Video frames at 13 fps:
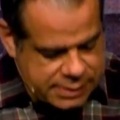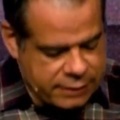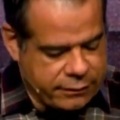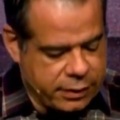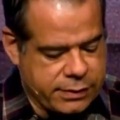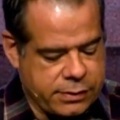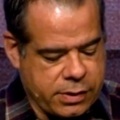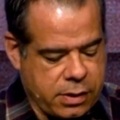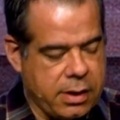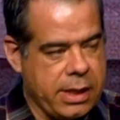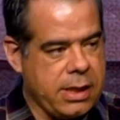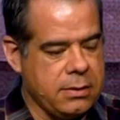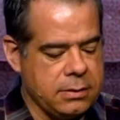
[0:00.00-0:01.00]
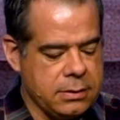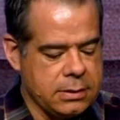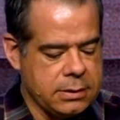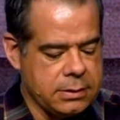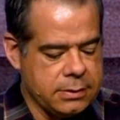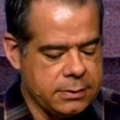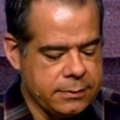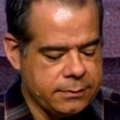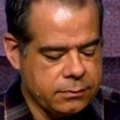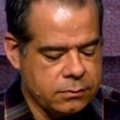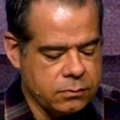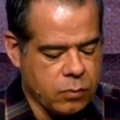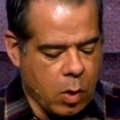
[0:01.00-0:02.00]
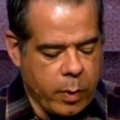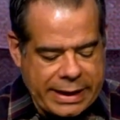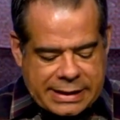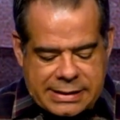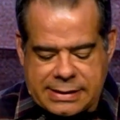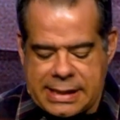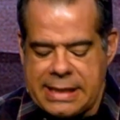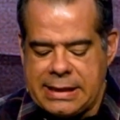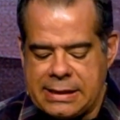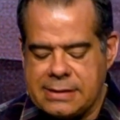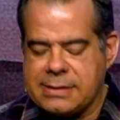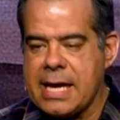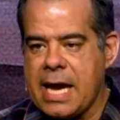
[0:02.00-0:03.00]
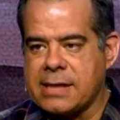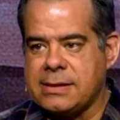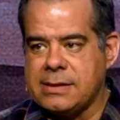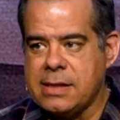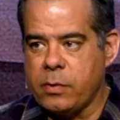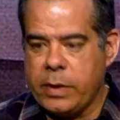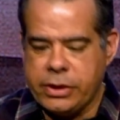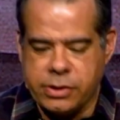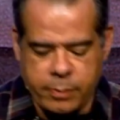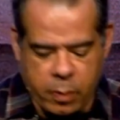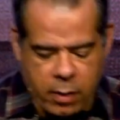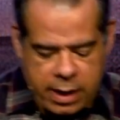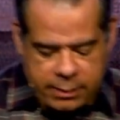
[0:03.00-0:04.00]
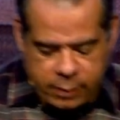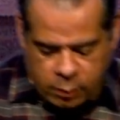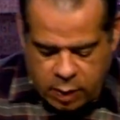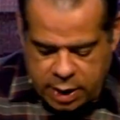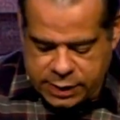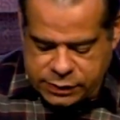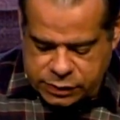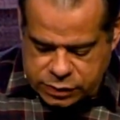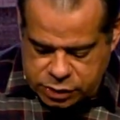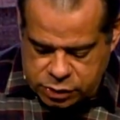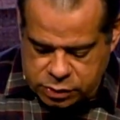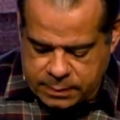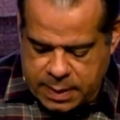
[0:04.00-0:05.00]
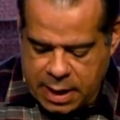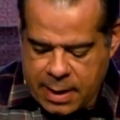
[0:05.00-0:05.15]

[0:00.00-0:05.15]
in verse 30 what we can see in this text is that we should, point number one, assume